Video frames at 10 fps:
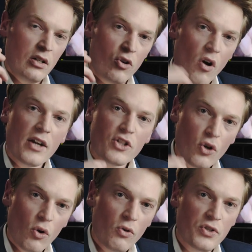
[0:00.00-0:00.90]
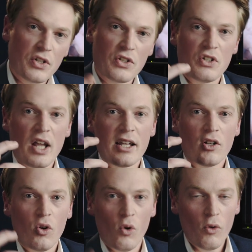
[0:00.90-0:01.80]
Christ calls us to take
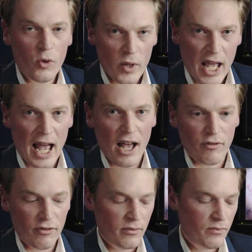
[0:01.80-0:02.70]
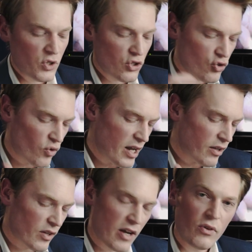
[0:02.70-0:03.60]
all that we have,
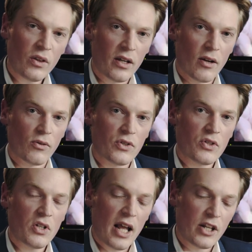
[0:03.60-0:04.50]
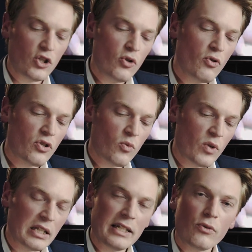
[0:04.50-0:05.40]
strength and everything else, and use it
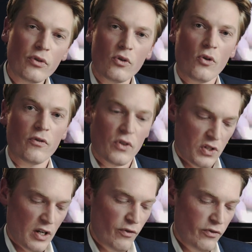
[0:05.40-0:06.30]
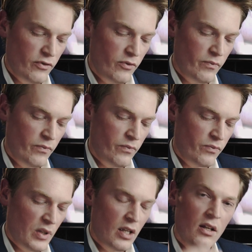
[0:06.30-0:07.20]
with little thought for self,
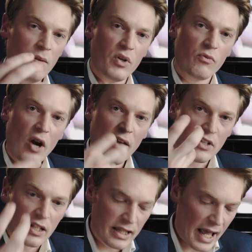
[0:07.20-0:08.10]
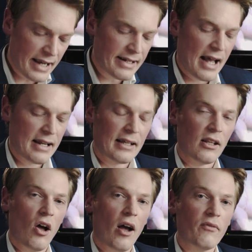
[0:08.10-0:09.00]
but rather to lay down our
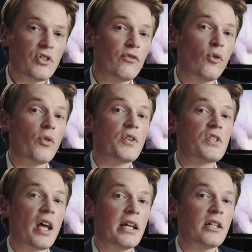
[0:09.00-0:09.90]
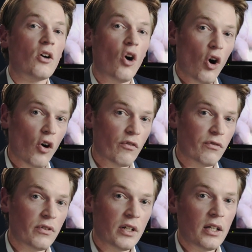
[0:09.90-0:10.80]
lives for the sake of